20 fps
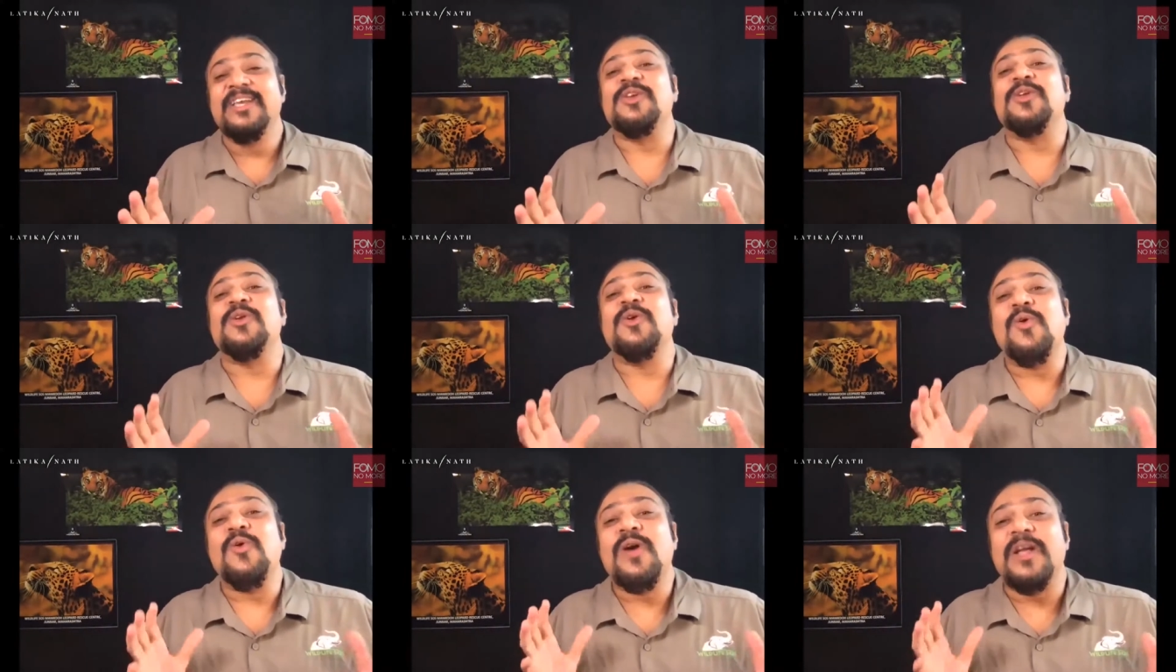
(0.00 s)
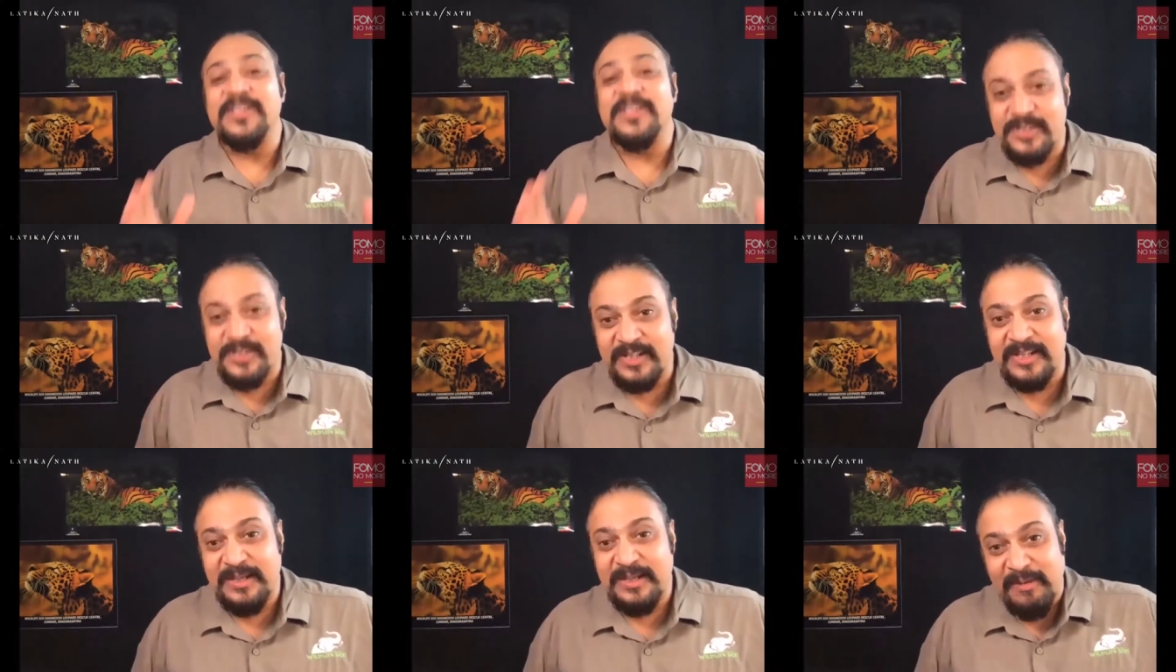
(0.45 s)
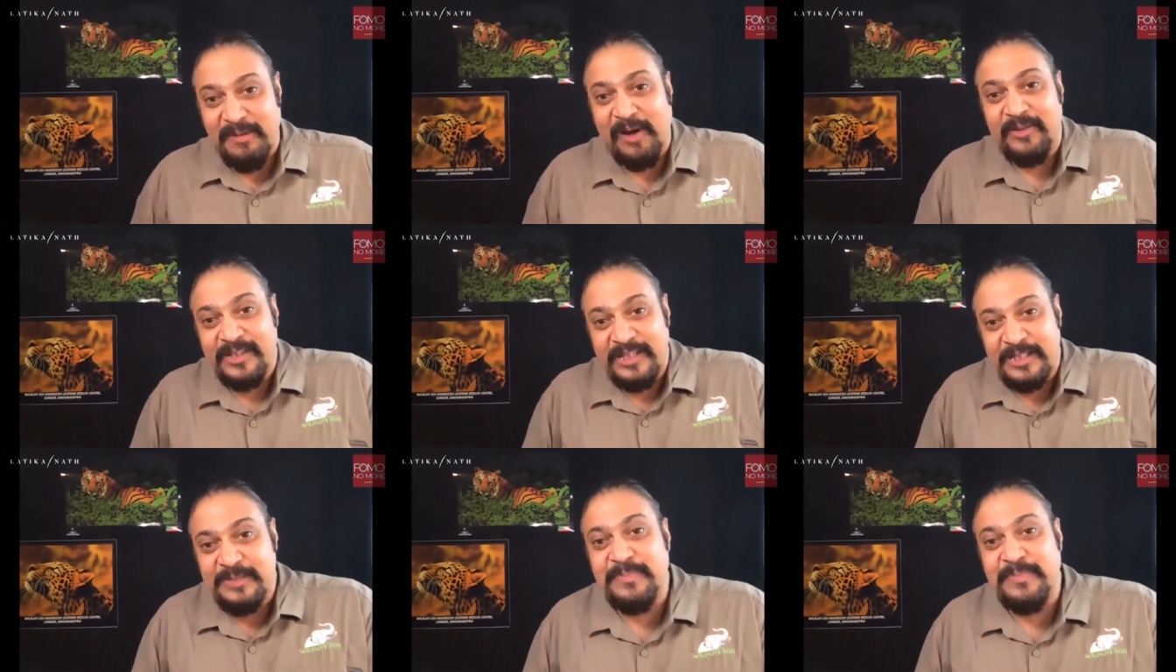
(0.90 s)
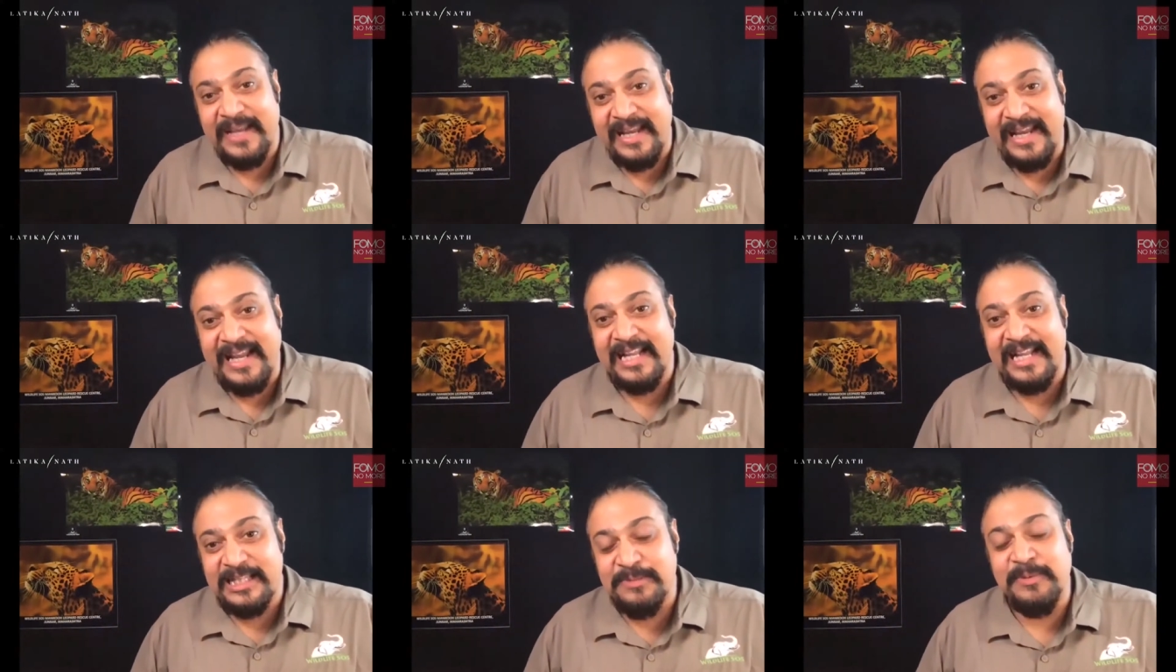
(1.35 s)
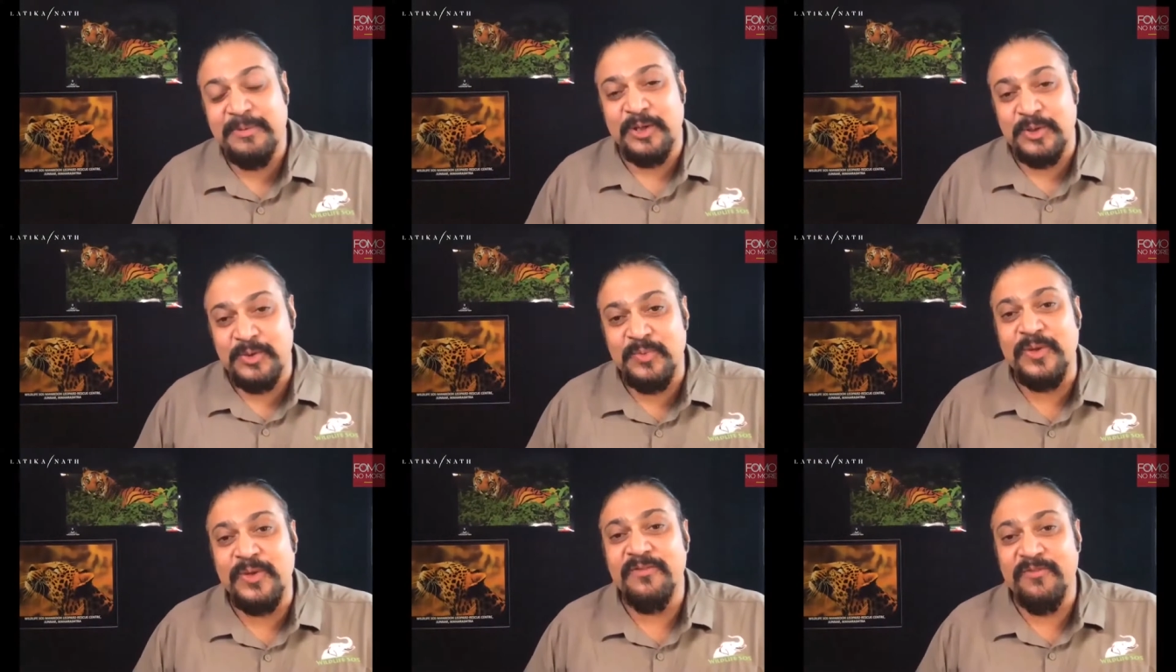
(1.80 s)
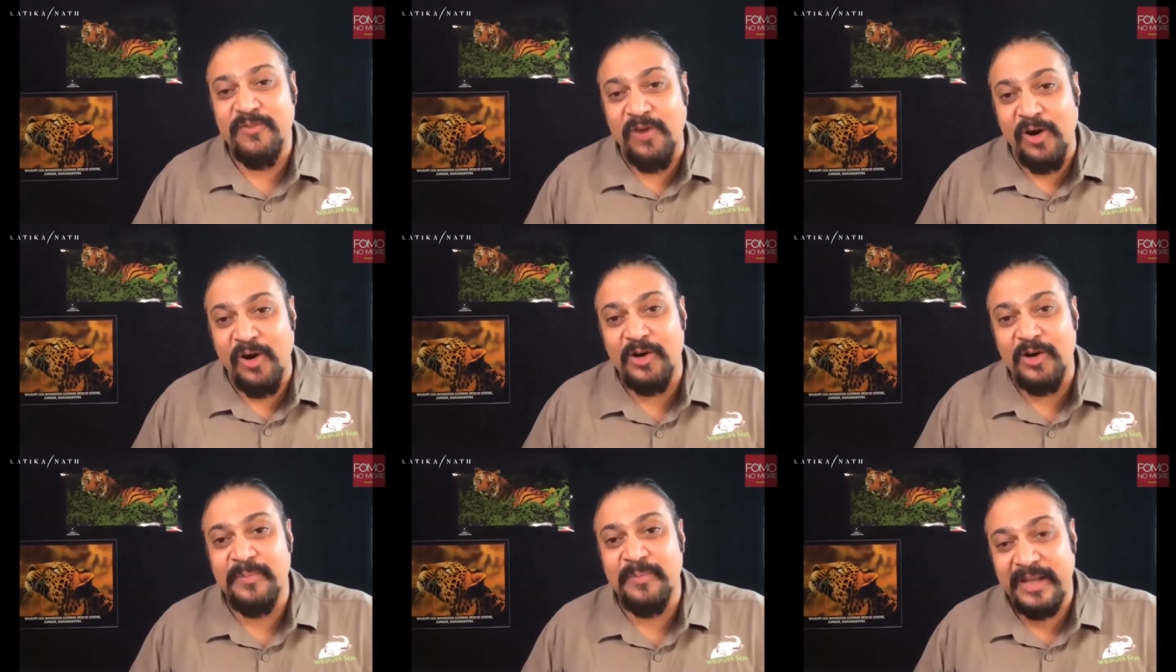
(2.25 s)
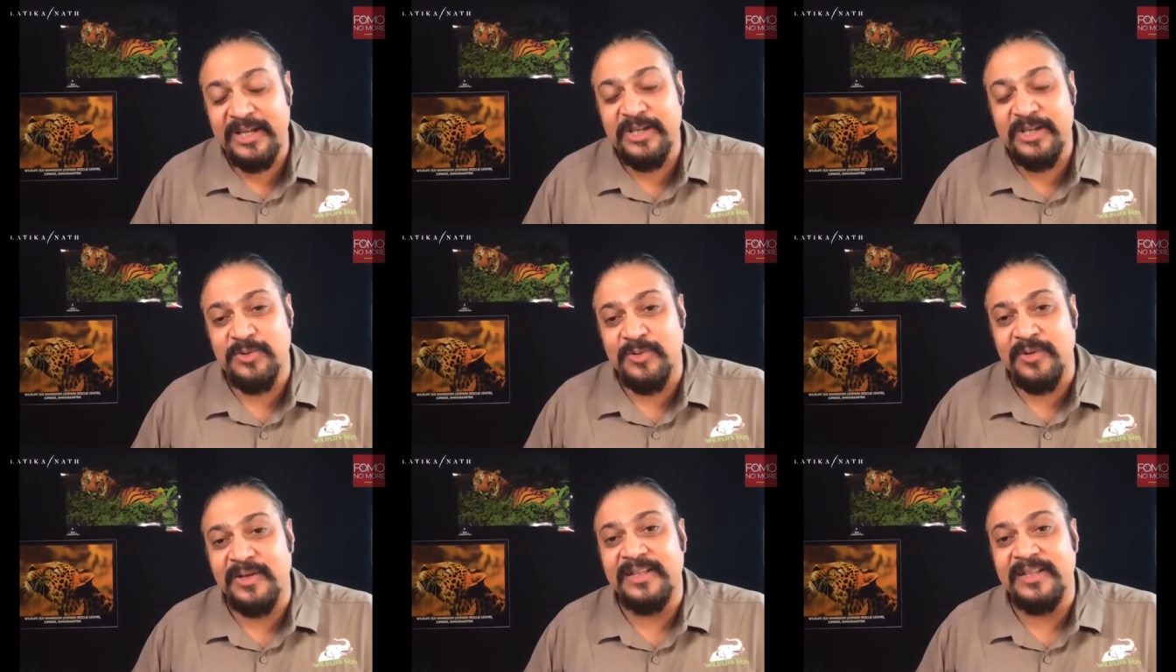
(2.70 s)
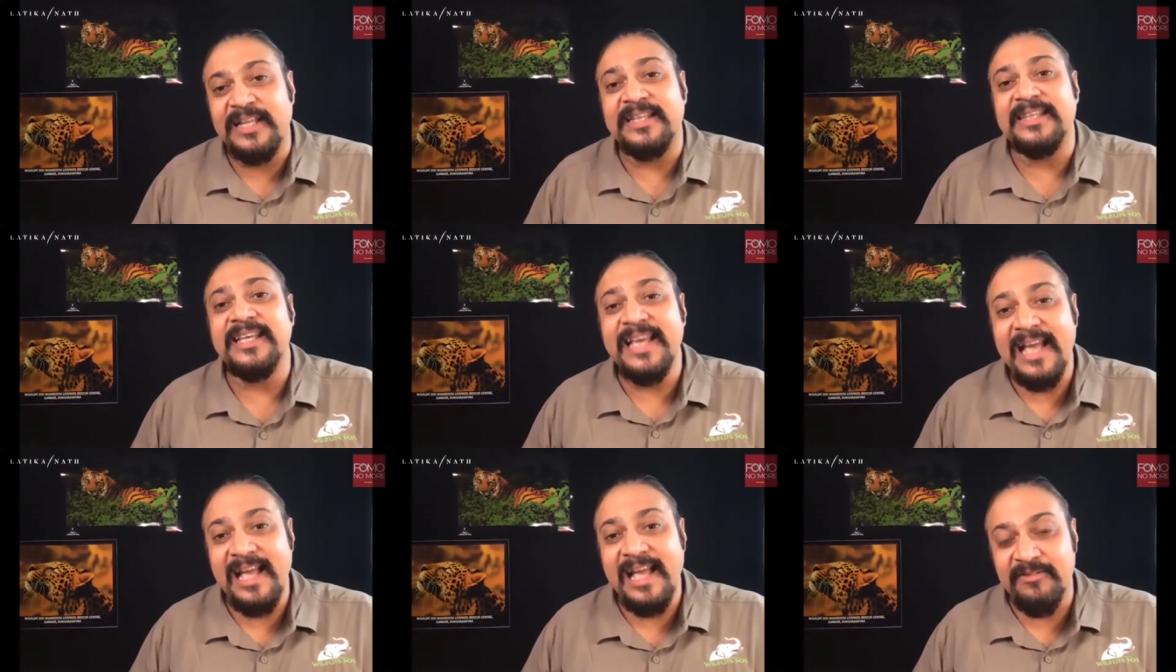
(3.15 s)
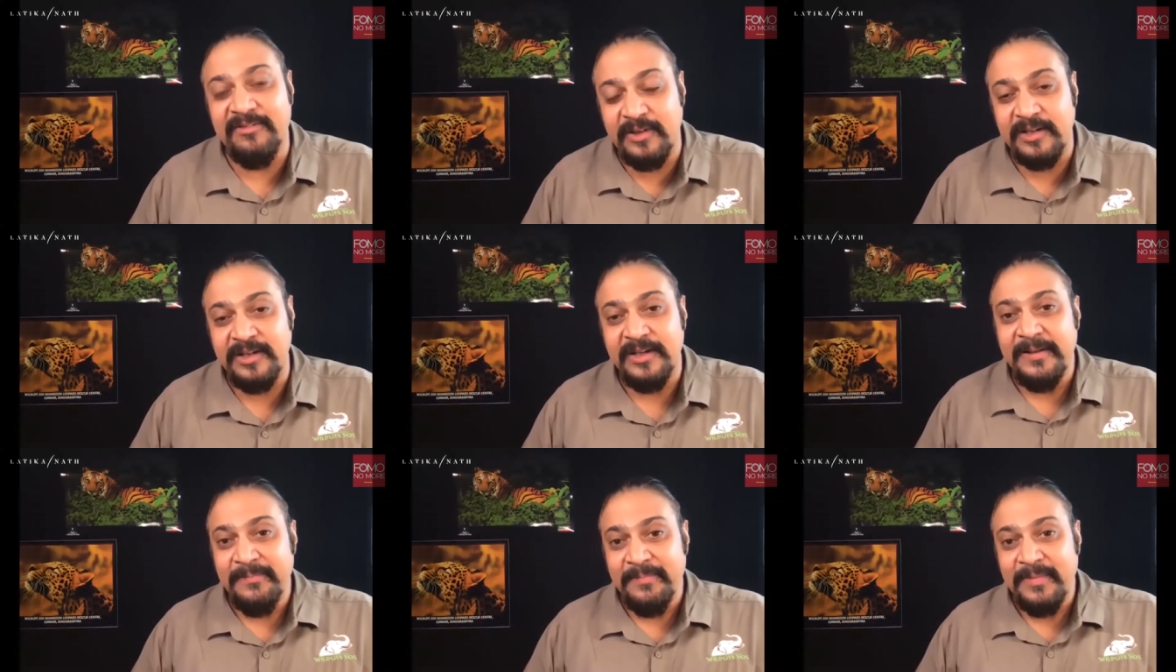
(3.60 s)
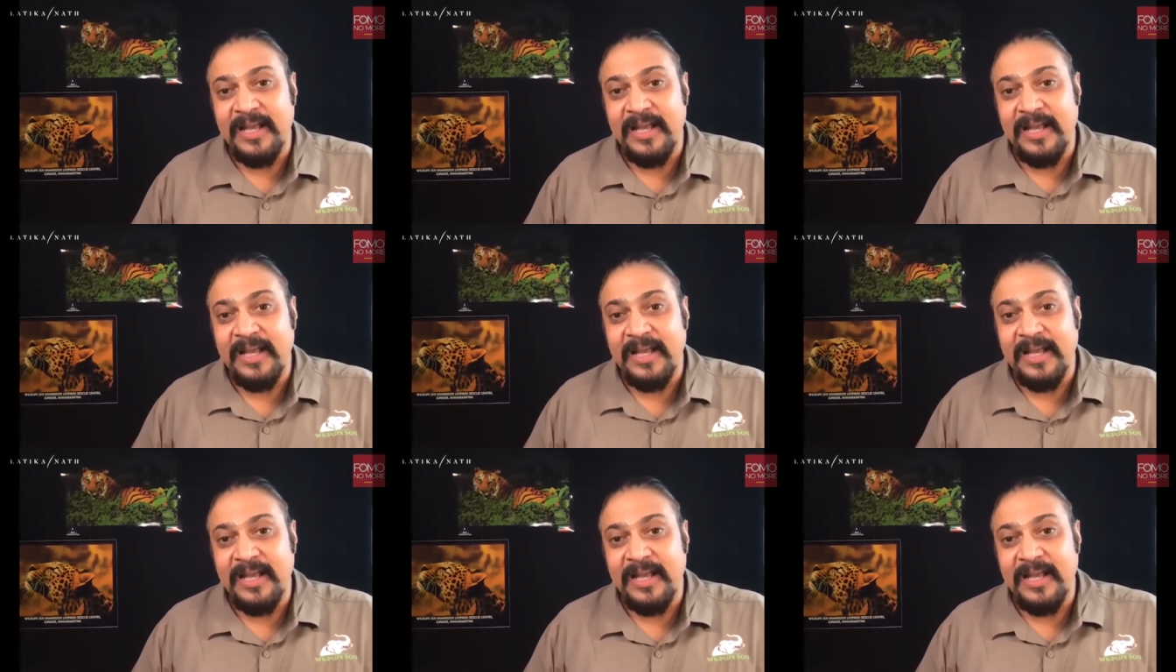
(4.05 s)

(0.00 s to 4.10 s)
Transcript: you know, concerned about these big cats because we've got to make sure that they have a,